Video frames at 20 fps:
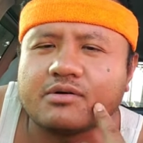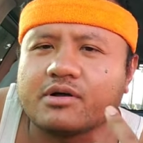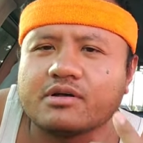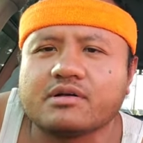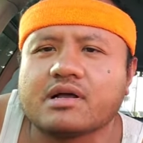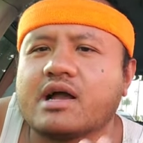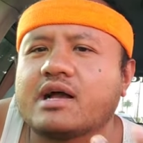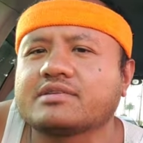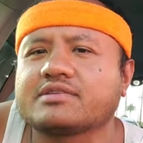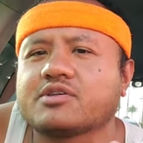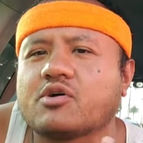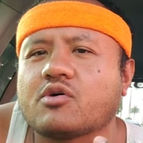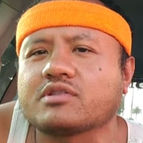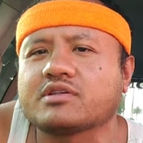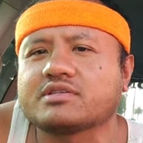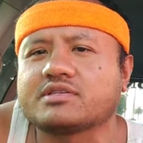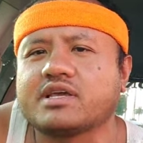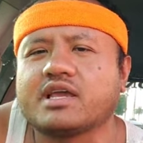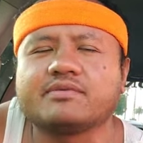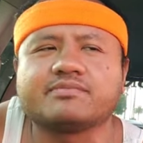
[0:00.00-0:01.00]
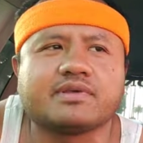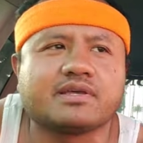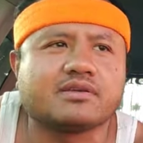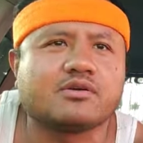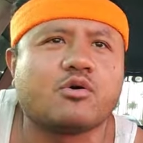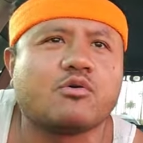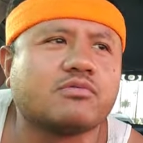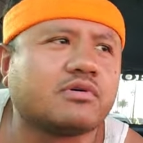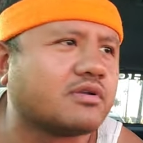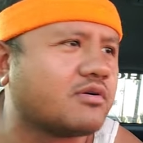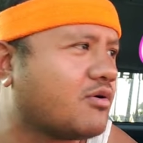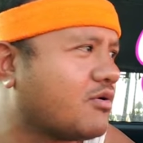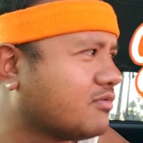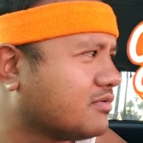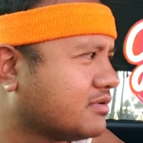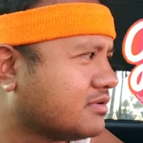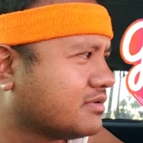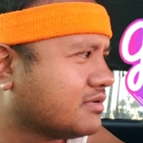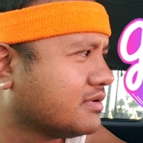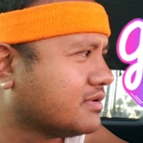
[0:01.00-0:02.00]
Oh, I saw the same thing over and
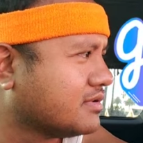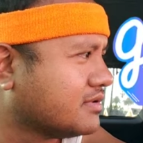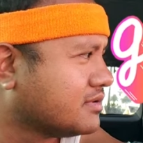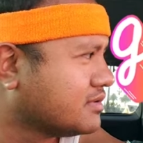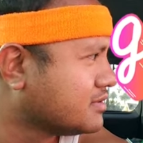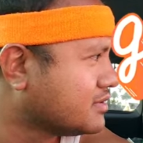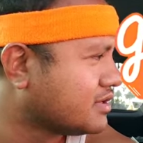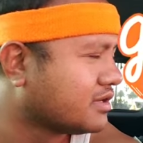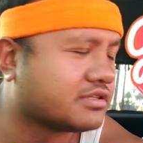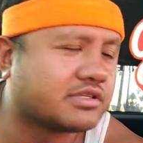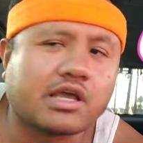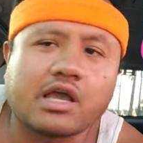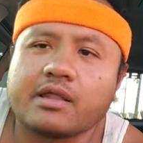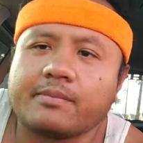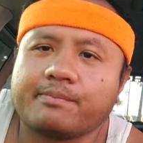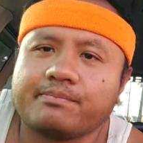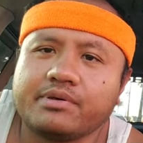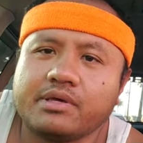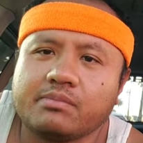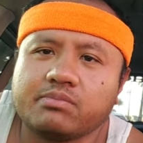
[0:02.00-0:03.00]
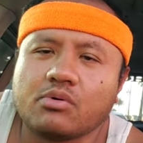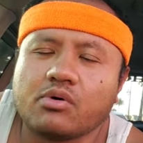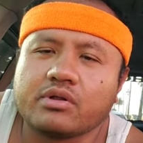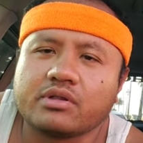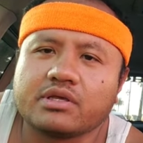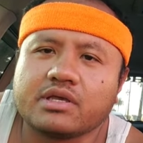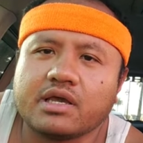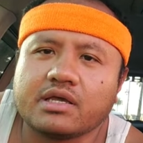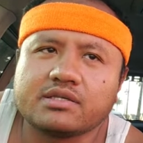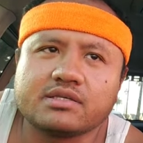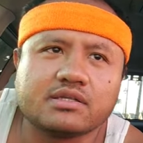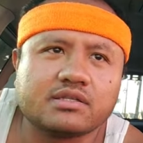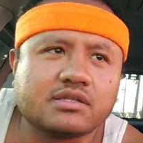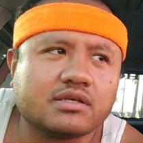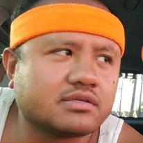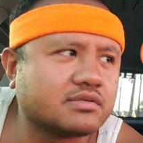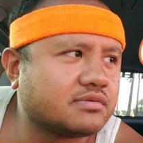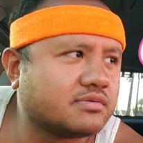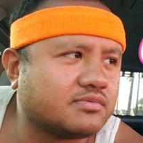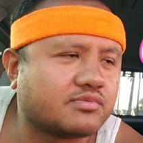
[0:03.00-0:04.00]
over that people engage in
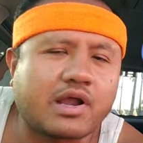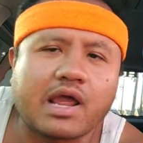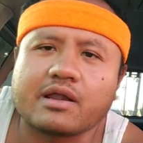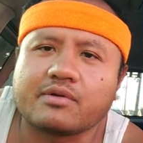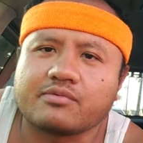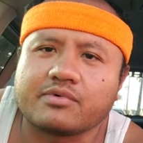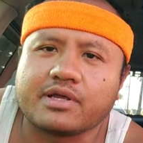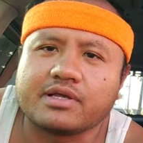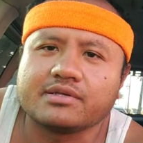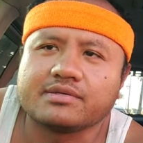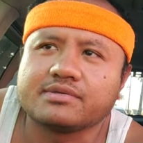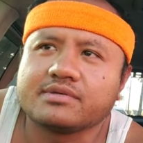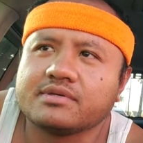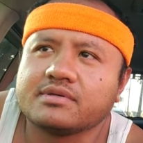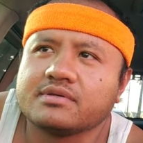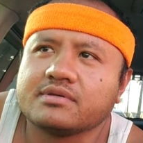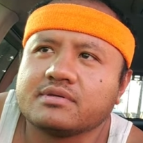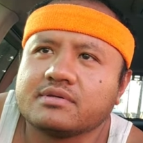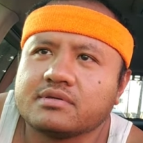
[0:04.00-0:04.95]
this rat race.